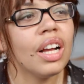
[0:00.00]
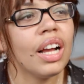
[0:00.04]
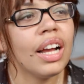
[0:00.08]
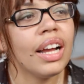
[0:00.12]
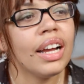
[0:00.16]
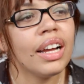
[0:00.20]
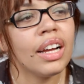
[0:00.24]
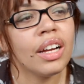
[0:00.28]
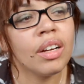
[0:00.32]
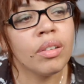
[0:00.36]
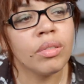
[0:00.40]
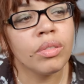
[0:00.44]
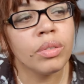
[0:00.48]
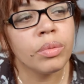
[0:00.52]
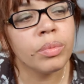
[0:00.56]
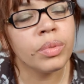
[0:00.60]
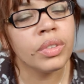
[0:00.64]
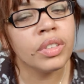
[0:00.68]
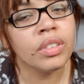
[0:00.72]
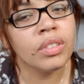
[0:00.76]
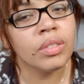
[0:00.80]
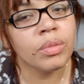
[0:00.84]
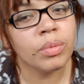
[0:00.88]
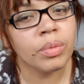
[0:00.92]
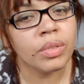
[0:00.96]
how the
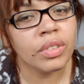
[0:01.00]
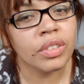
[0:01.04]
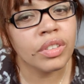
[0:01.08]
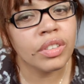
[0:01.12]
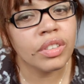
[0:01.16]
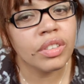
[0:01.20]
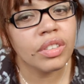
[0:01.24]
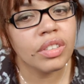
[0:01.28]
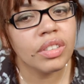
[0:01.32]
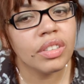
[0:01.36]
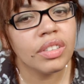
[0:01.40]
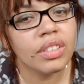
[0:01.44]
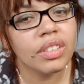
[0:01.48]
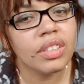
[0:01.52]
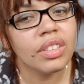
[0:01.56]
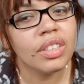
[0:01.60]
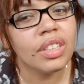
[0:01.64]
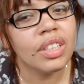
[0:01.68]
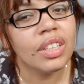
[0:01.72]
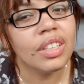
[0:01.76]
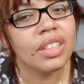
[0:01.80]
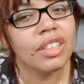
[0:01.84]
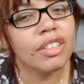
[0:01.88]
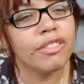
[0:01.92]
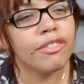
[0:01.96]
world works,
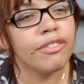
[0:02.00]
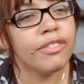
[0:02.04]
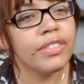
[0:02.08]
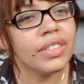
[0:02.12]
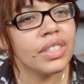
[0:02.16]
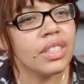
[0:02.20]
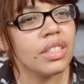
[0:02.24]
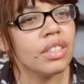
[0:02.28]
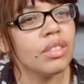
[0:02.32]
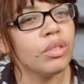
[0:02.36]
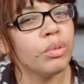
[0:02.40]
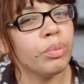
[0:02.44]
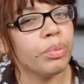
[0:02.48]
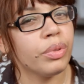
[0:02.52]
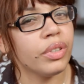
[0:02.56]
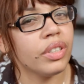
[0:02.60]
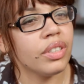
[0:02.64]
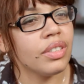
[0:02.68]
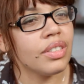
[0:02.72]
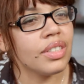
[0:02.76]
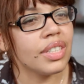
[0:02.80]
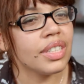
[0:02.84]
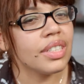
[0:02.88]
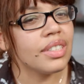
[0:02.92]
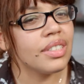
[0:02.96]
the physical
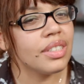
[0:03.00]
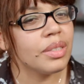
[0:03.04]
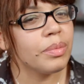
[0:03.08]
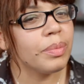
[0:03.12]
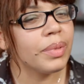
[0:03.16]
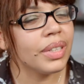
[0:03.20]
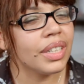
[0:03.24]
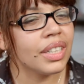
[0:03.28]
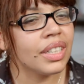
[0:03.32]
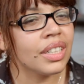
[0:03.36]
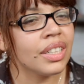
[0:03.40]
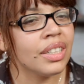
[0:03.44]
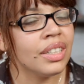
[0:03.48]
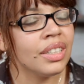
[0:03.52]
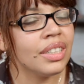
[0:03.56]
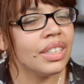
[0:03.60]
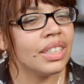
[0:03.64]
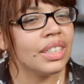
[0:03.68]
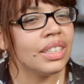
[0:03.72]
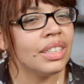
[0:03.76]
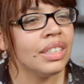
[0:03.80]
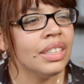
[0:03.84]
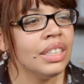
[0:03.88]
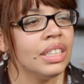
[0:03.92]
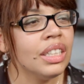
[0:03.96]
processes behind it,